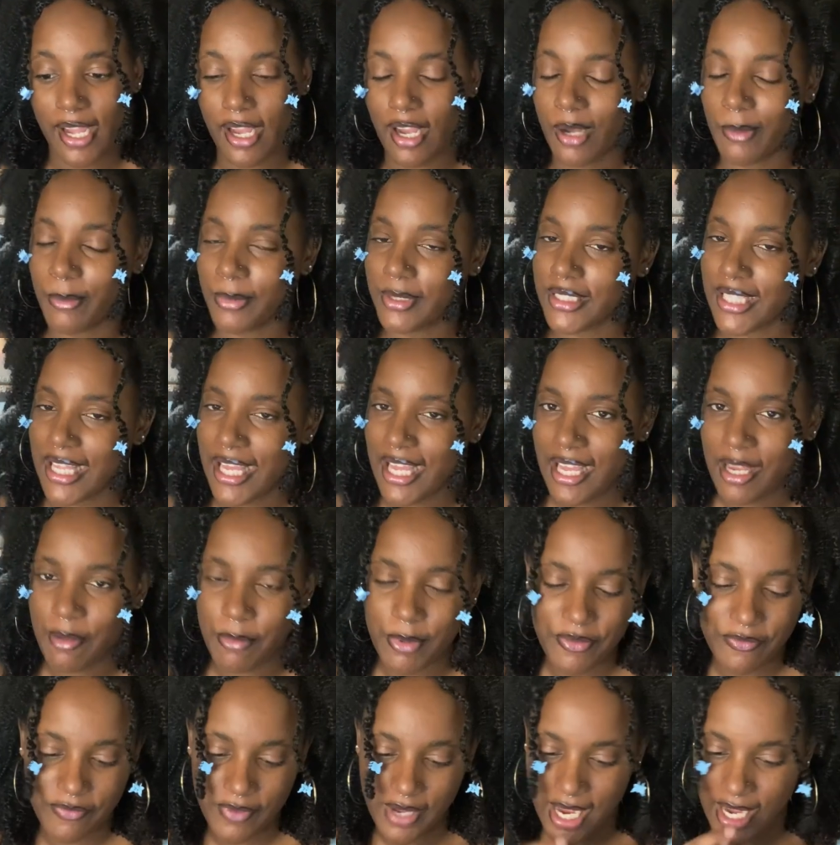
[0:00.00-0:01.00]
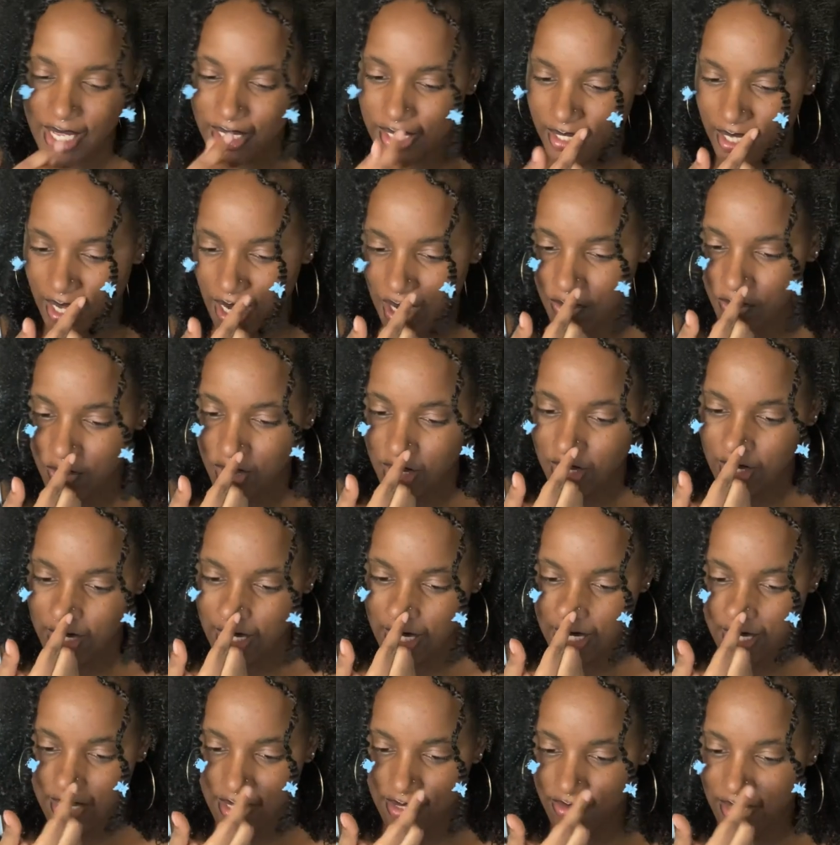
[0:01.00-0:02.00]
I'm glad we finally got rid of
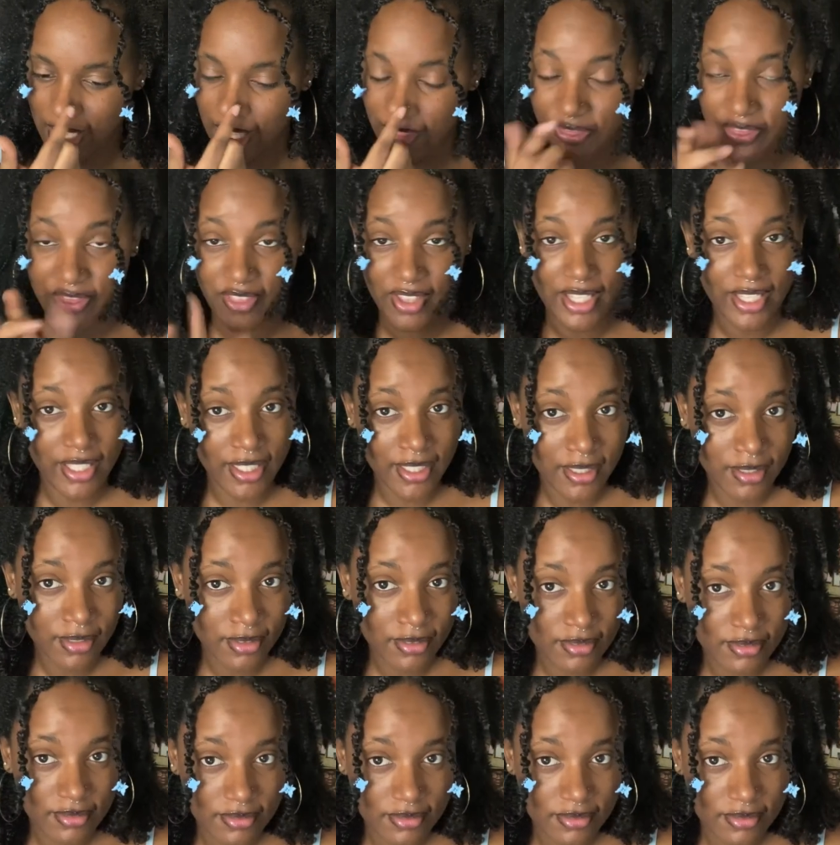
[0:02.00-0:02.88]
that that thing.